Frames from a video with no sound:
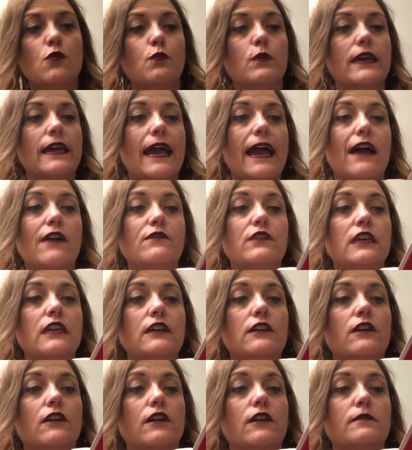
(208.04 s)
We have
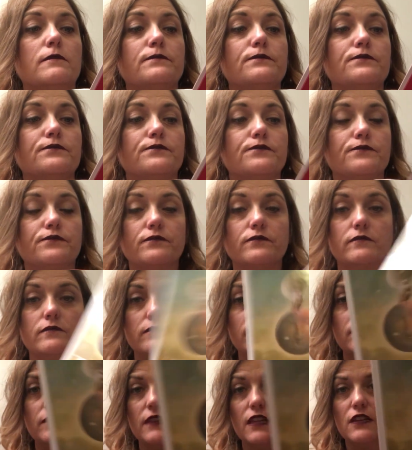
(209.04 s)
here,
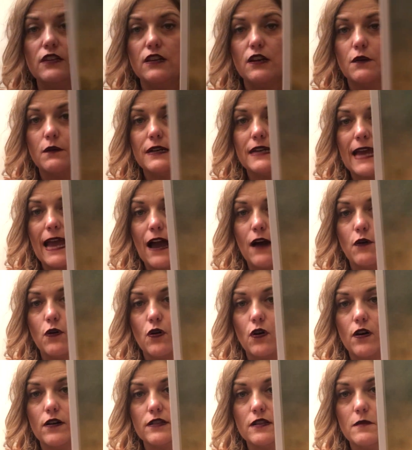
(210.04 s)
you know, an
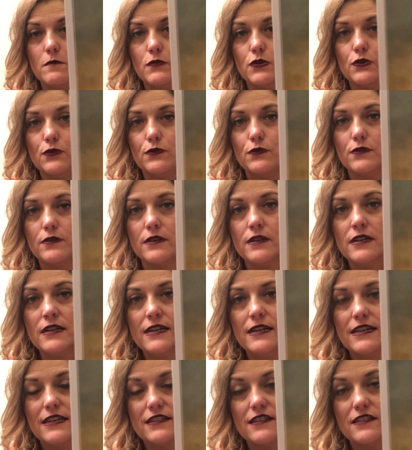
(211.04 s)
owl on the moon.
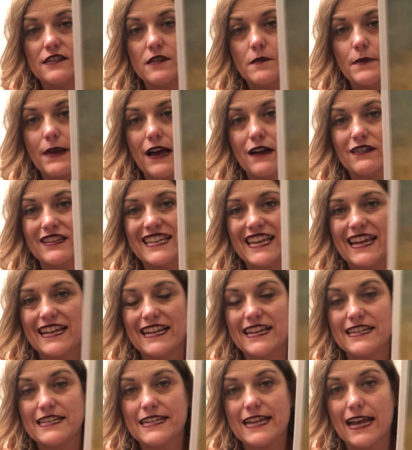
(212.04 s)
This is about
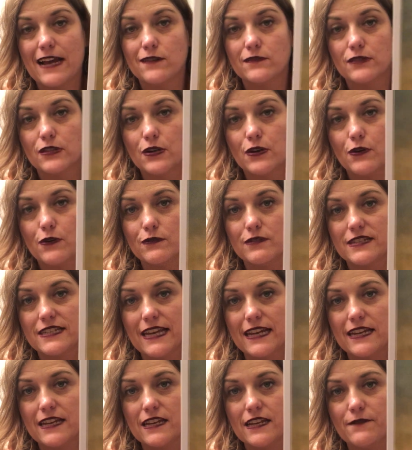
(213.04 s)
getting downloads,
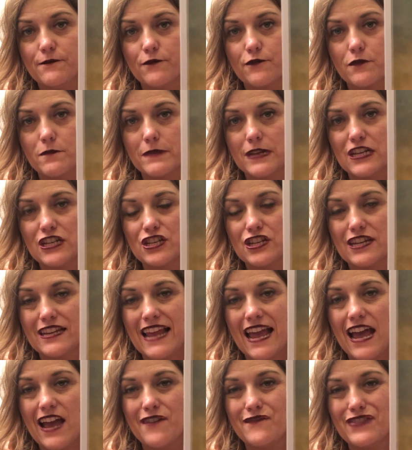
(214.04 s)
getting
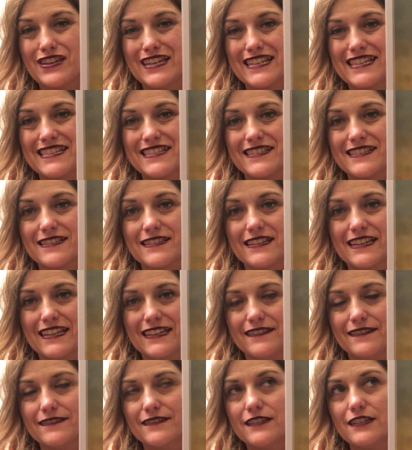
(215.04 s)
information, having,
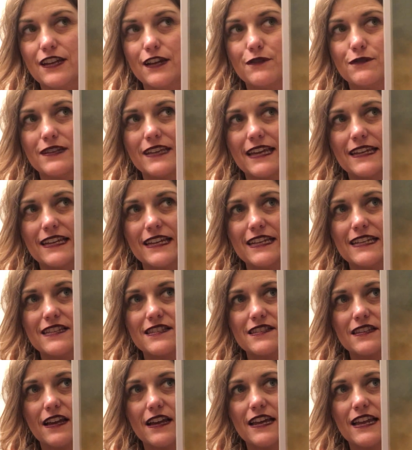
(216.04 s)
you know, getting
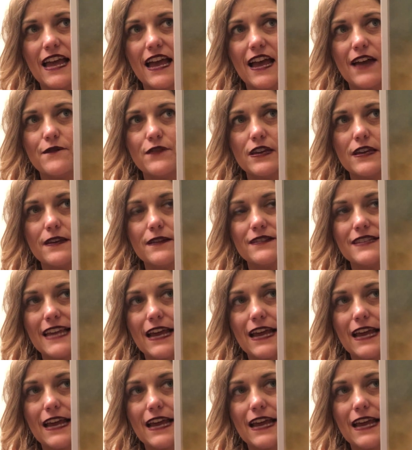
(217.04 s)
insight, having